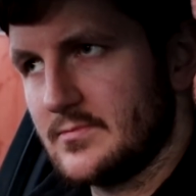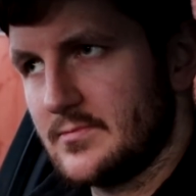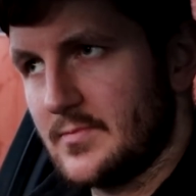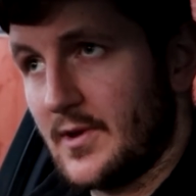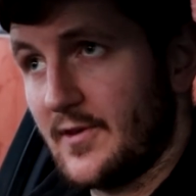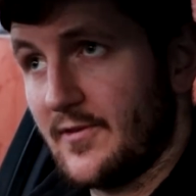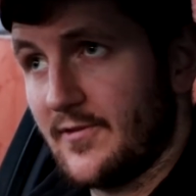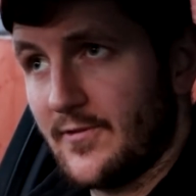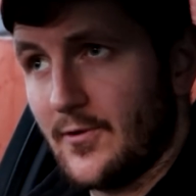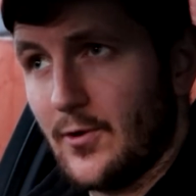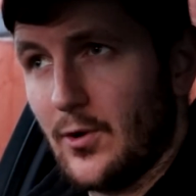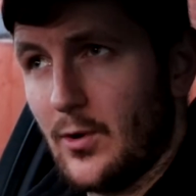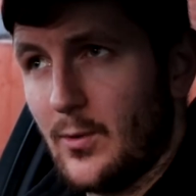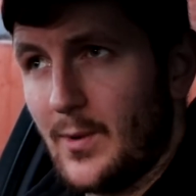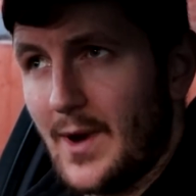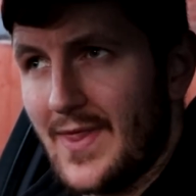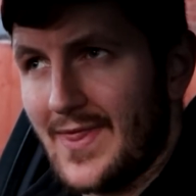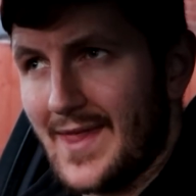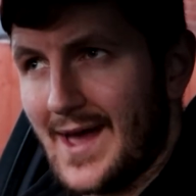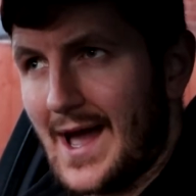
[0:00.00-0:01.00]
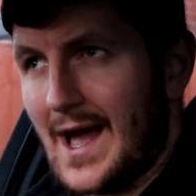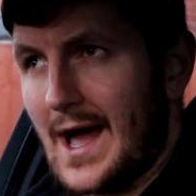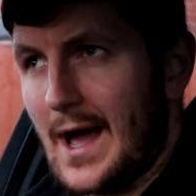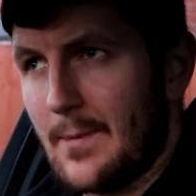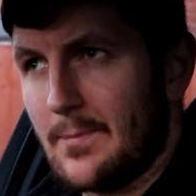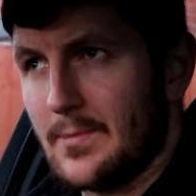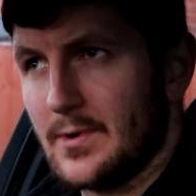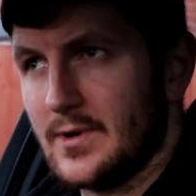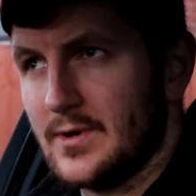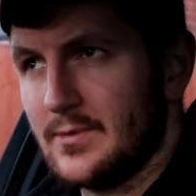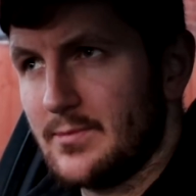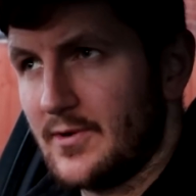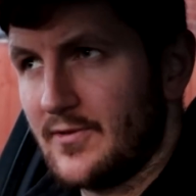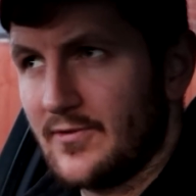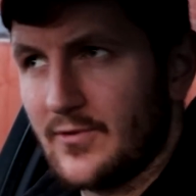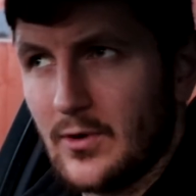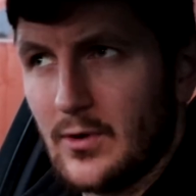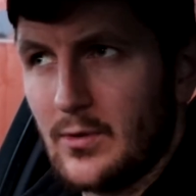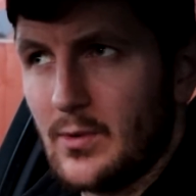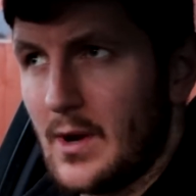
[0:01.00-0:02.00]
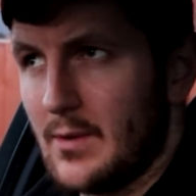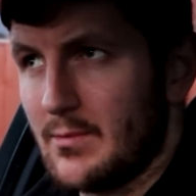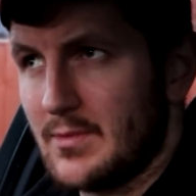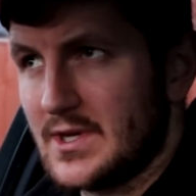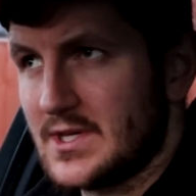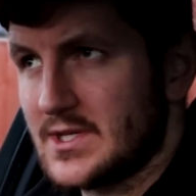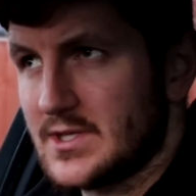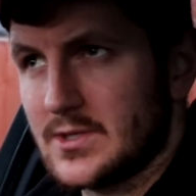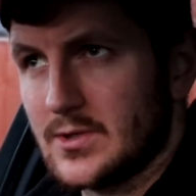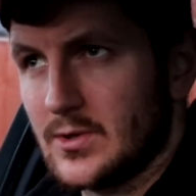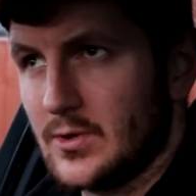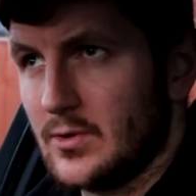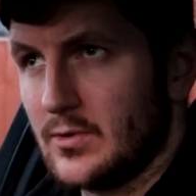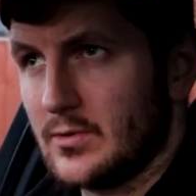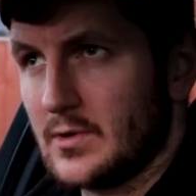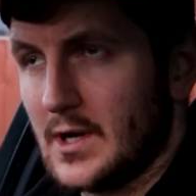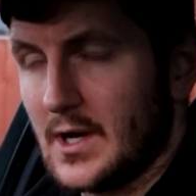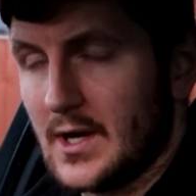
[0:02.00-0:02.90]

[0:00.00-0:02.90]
before when that happened, before when we stalled,